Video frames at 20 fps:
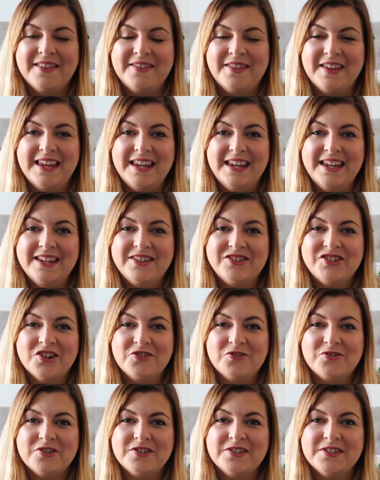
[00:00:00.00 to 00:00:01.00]
The
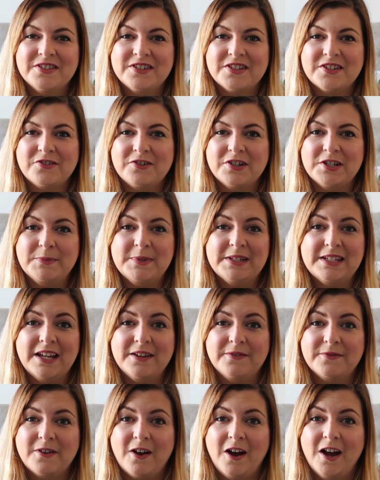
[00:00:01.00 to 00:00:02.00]
children's Christmas
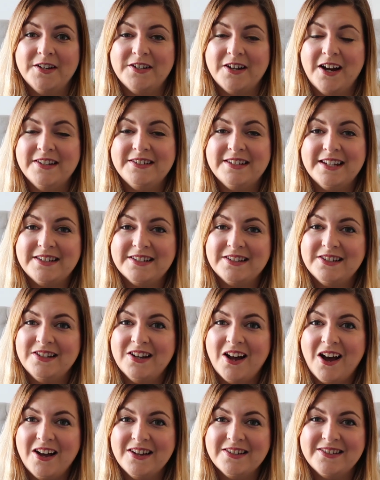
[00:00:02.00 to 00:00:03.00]
gift guide I did
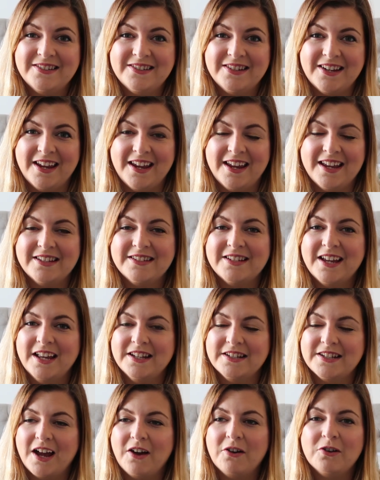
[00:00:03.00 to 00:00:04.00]
last year
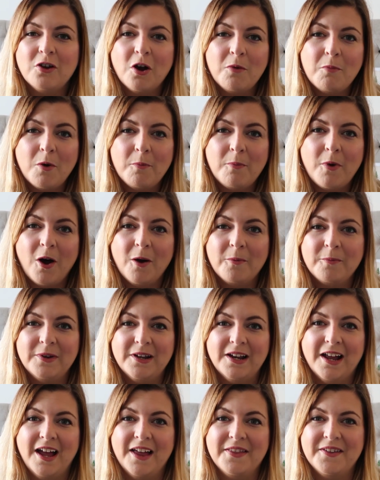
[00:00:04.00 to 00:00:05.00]
turned out a lot more
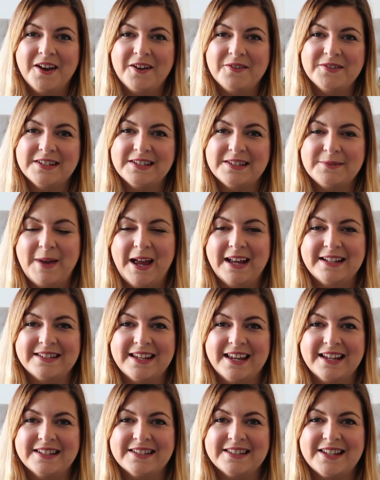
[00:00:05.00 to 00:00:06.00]
popular than I was
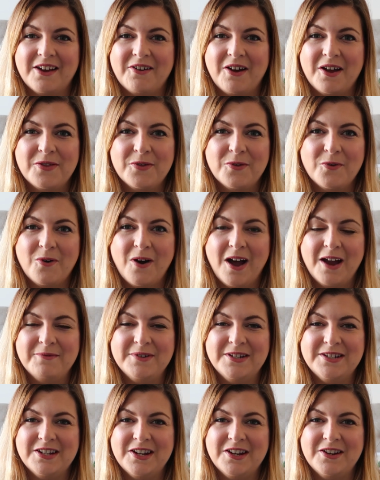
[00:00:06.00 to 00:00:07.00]
expecting, so I thought I
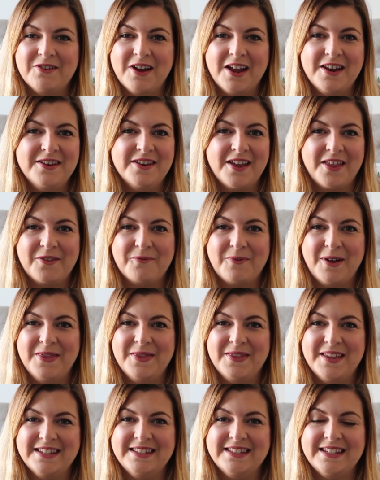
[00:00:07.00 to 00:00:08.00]
would do another
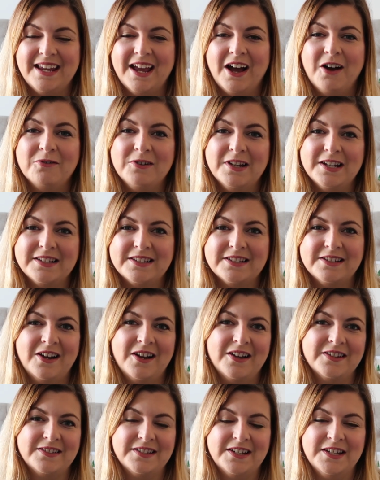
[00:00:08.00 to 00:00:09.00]
one this year. I'll link to
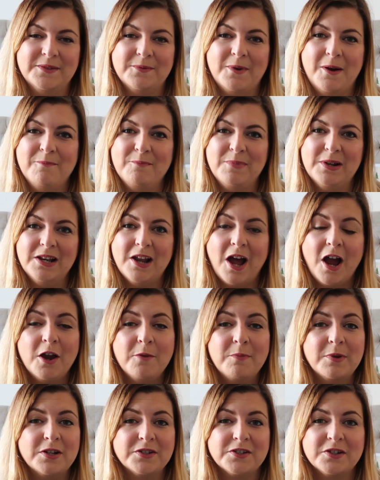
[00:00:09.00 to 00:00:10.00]
last year's one below
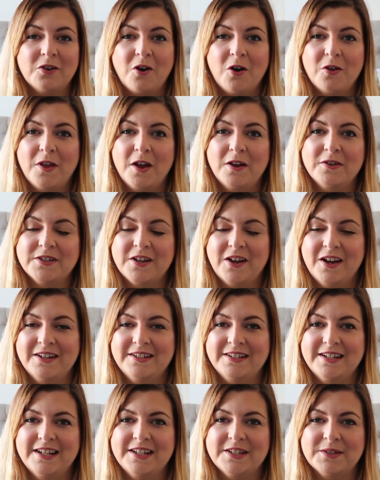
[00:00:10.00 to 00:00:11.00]
because a lot of those
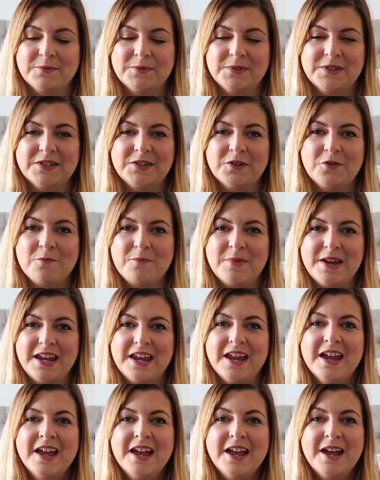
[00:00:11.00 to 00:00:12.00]
ideas will still
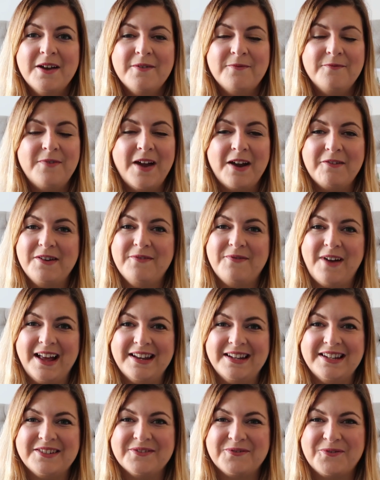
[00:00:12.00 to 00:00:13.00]
be very
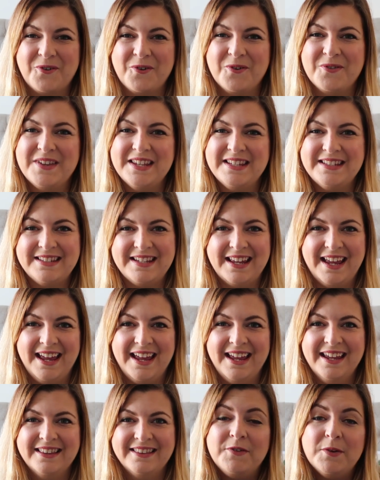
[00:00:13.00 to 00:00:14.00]
valid for this
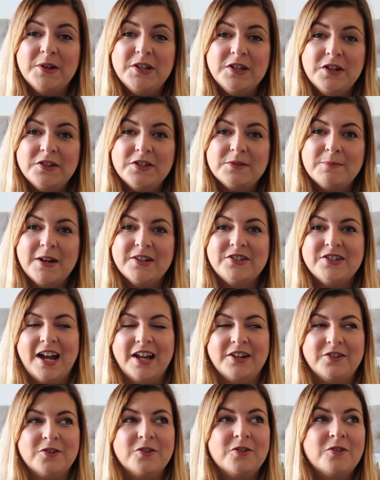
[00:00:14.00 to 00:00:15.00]
year. If you're new to my
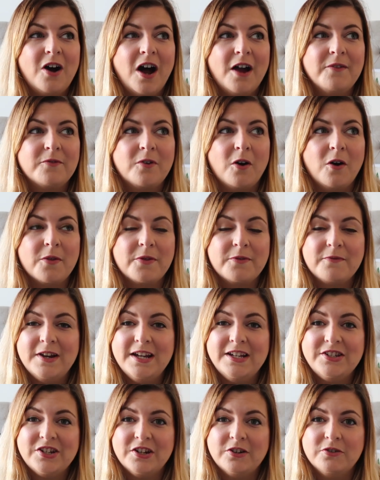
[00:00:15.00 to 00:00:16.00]
channel, I've got
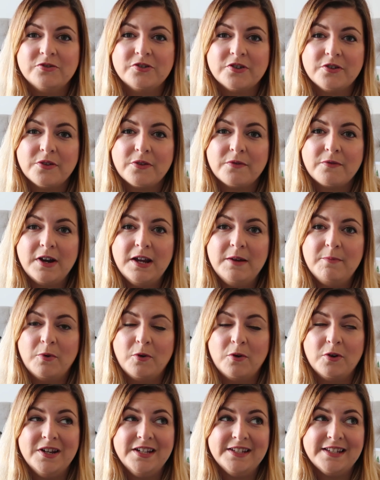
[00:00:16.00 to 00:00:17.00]
3 children, 3
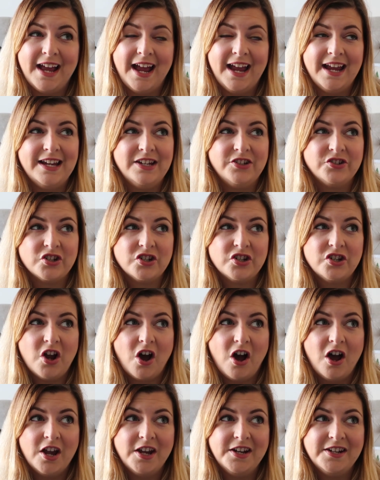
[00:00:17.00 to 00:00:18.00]
boys aged
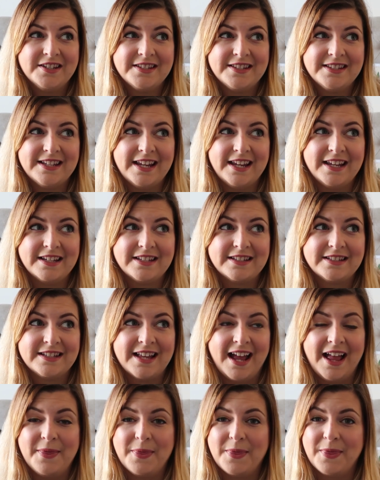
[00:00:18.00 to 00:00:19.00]
9, 6
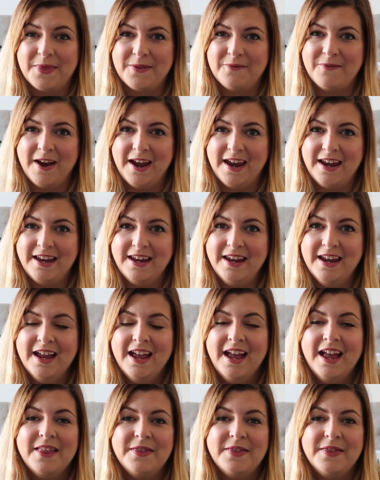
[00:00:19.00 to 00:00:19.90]
and 3.